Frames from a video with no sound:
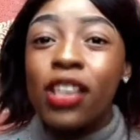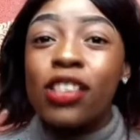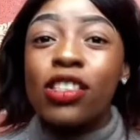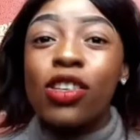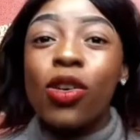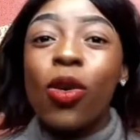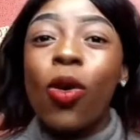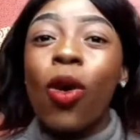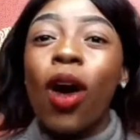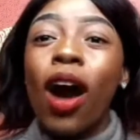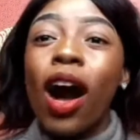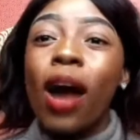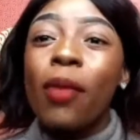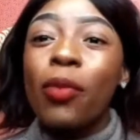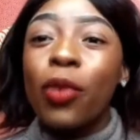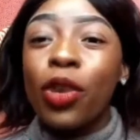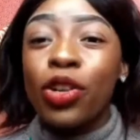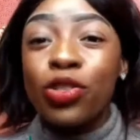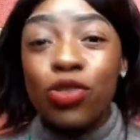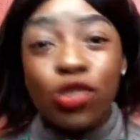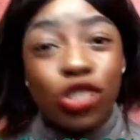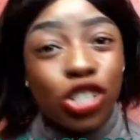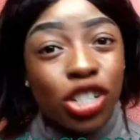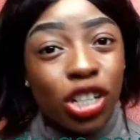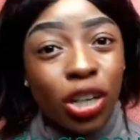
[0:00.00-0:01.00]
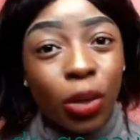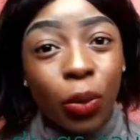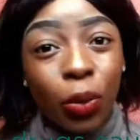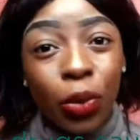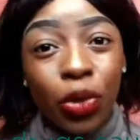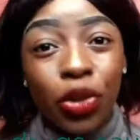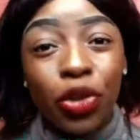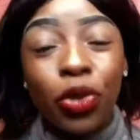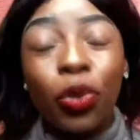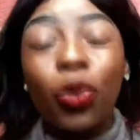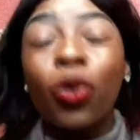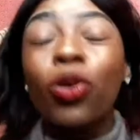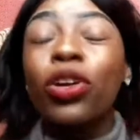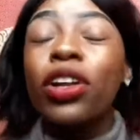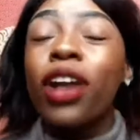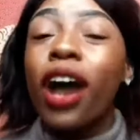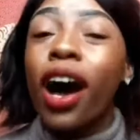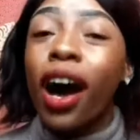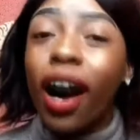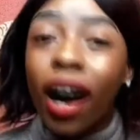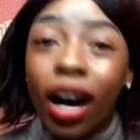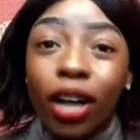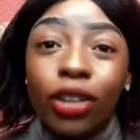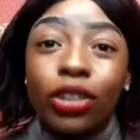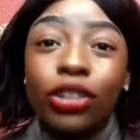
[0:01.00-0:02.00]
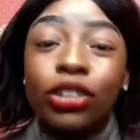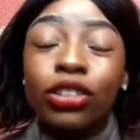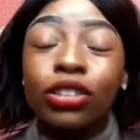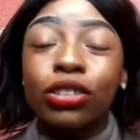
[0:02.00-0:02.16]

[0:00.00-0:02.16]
So I'm going to share with you on how